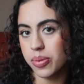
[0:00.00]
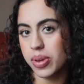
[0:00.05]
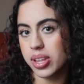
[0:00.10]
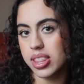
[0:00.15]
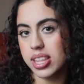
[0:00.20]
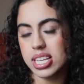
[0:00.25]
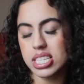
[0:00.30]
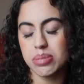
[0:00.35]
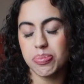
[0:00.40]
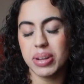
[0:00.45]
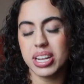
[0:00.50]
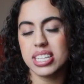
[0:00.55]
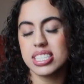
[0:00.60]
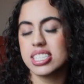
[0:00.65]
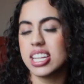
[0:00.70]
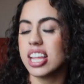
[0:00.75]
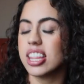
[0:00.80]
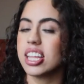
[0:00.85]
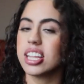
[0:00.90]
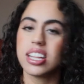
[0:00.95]
with this, but it's
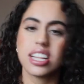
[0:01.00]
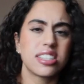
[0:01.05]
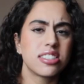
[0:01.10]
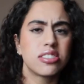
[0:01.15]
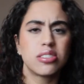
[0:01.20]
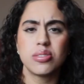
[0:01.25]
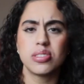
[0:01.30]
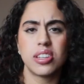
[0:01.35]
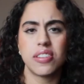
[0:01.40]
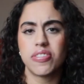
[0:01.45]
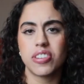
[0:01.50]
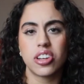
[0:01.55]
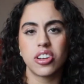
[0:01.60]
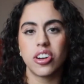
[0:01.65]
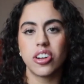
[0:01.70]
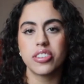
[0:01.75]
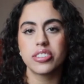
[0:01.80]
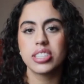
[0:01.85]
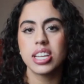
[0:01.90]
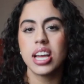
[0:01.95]
nothing that's too
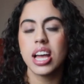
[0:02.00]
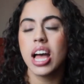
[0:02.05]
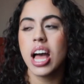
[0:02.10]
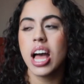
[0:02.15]
difficult.